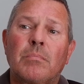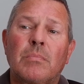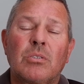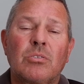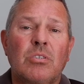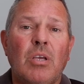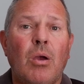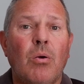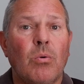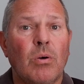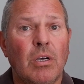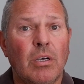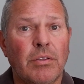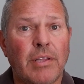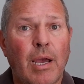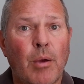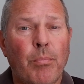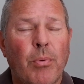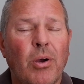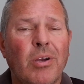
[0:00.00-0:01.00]
So at
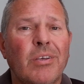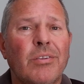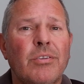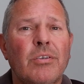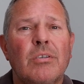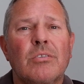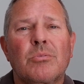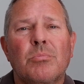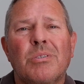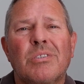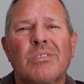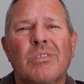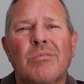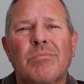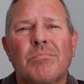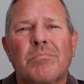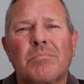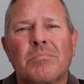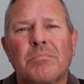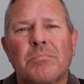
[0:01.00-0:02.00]
that point I thought to myself,
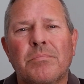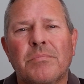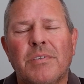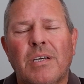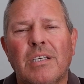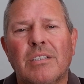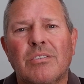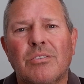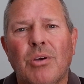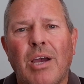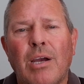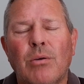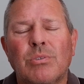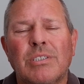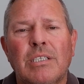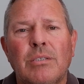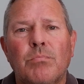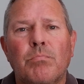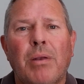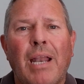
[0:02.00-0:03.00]
right, so how
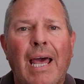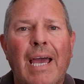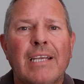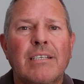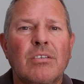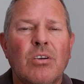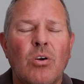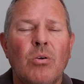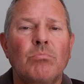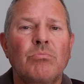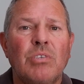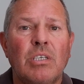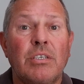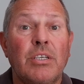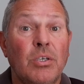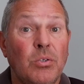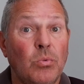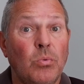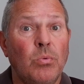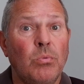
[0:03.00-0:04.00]
did Plaid Cymru
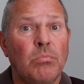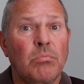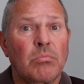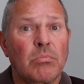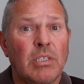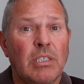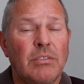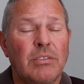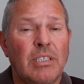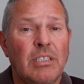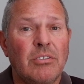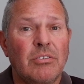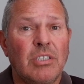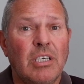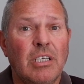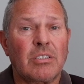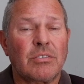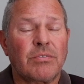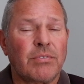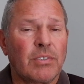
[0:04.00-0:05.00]
do in these
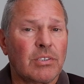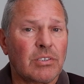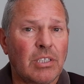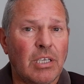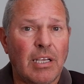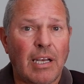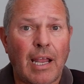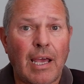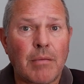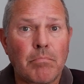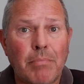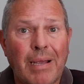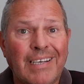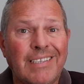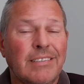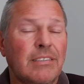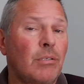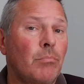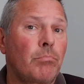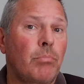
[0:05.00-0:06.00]
for, say, like
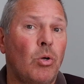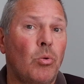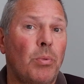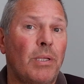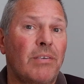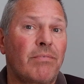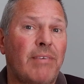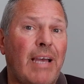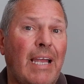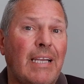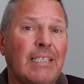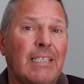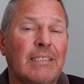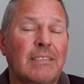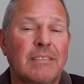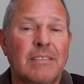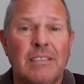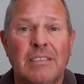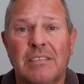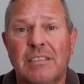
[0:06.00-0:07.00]
managing public
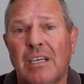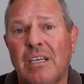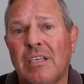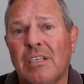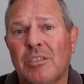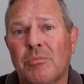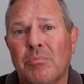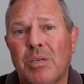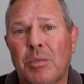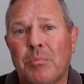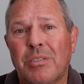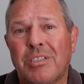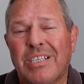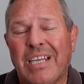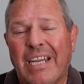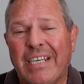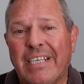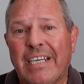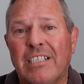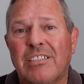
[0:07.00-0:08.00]
finances, maybe the
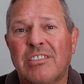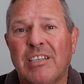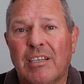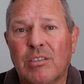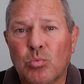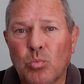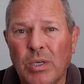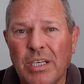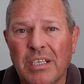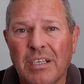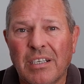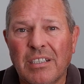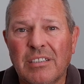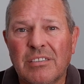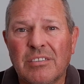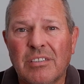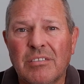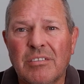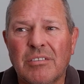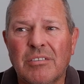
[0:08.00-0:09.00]
NHS wait
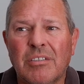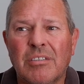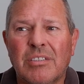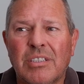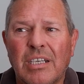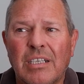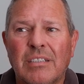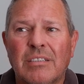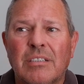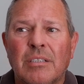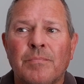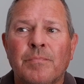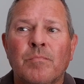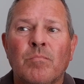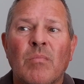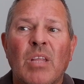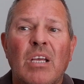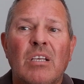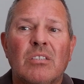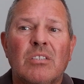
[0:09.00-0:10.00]
lists and other things.
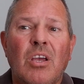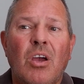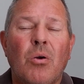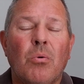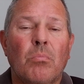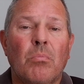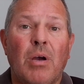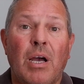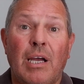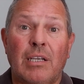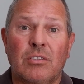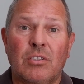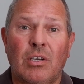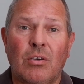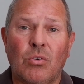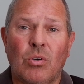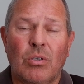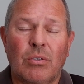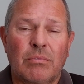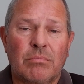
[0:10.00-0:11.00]
So I
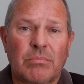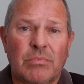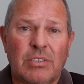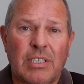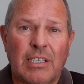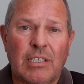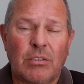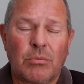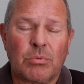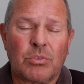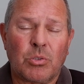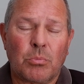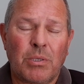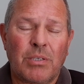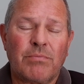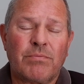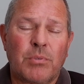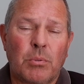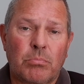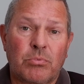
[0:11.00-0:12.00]
dug out some
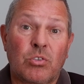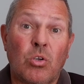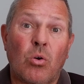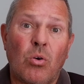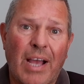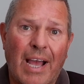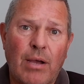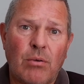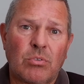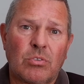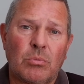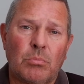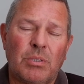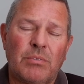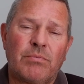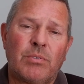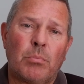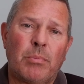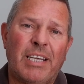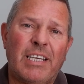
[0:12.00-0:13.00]

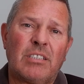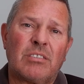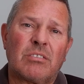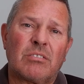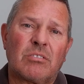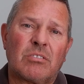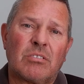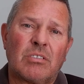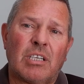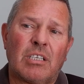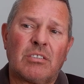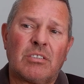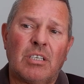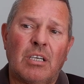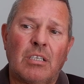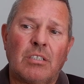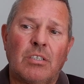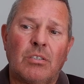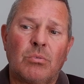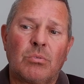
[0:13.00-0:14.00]
information, should I
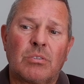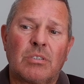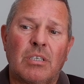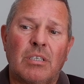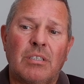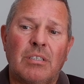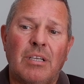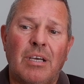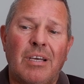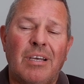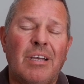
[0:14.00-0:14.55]
say, using